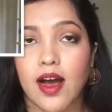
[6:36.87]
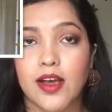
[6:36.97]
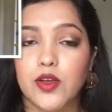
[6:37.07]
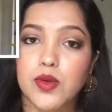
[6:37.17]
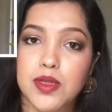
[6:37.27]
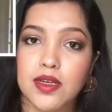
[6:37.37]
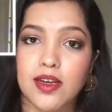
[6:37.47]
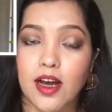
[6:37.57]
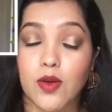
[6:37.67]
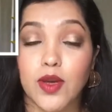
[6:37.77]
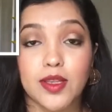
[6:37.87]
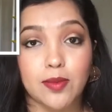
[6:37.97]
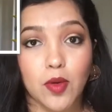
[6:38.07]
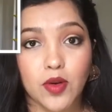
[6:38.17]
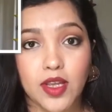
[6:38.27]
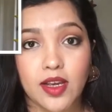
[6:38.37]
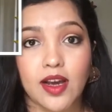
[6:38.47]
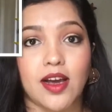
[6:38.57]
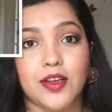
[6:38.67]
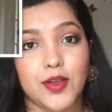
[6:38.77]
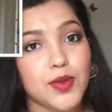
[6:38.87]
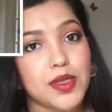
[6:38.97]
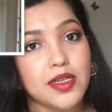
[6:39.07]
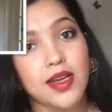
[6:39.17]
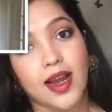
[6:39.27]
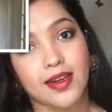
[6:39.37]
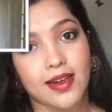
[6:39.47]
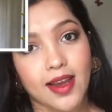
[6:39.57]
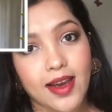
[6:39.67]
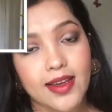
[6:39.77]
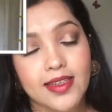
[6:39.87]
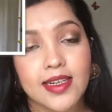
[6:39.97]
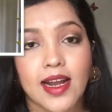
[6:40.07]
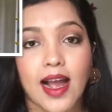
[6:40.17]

I use it now in the morning, I use it at night,